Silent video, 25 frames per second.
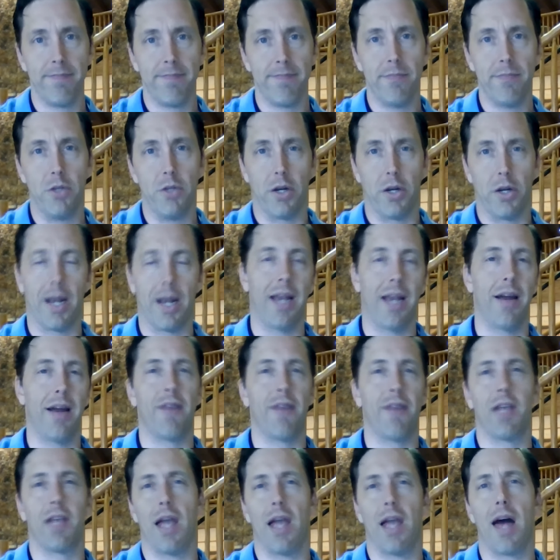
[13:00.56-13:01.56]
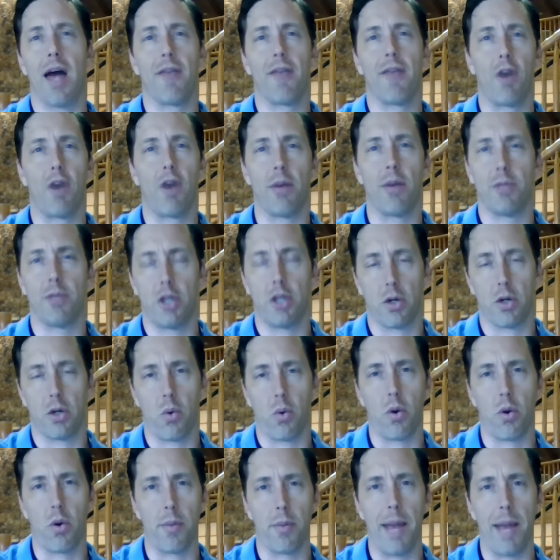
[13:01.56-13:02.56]
you're going to have a lot of armchair
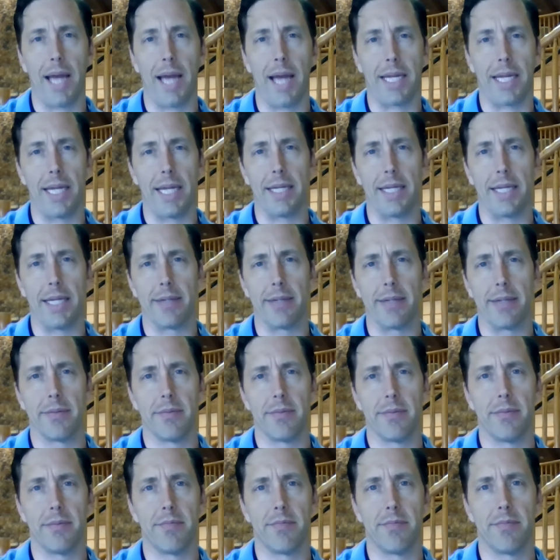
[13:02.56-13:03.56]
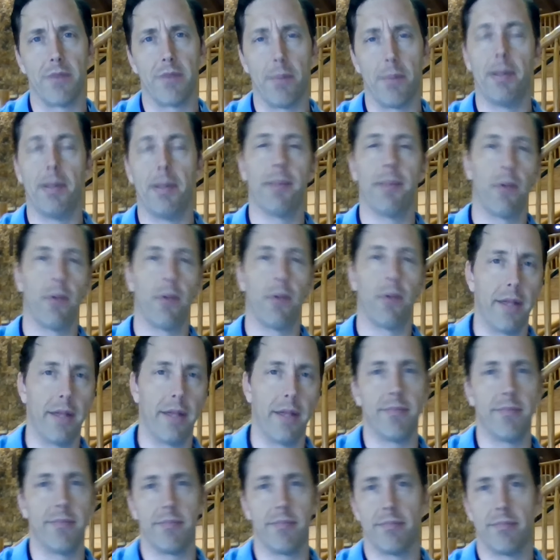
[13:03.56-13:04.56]
quarterbacking from people that
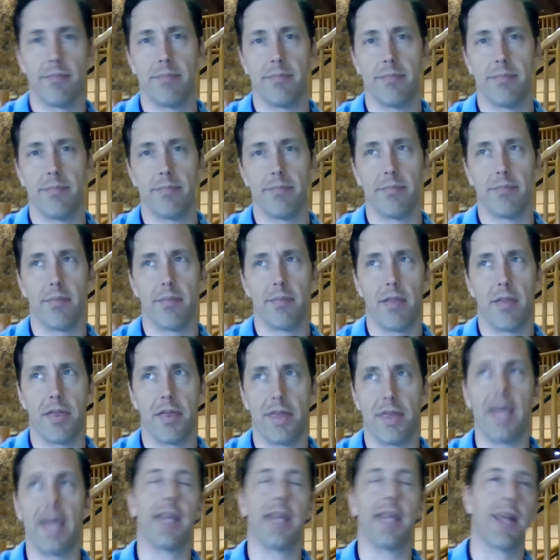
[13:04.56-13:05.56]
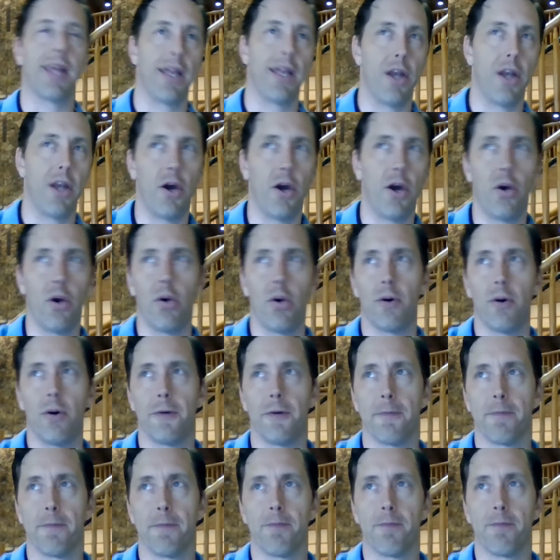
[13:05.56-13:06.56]
think they know
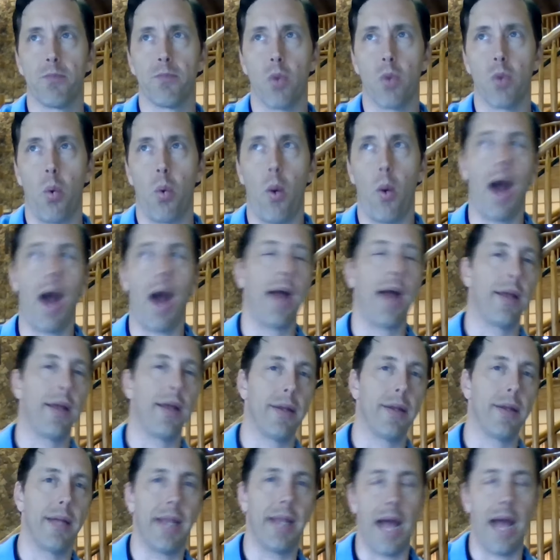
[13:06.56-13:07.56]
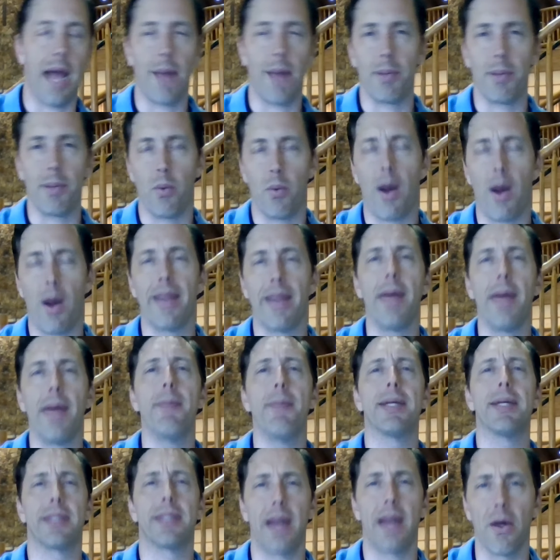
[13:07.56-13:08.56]
why it happened, why they
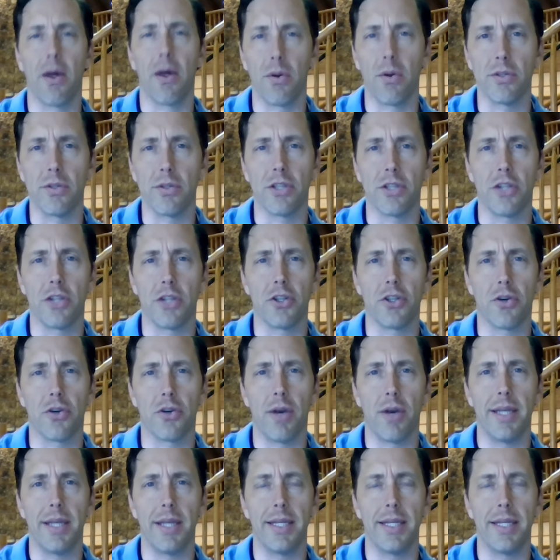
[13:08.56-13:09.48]
missed out on such a great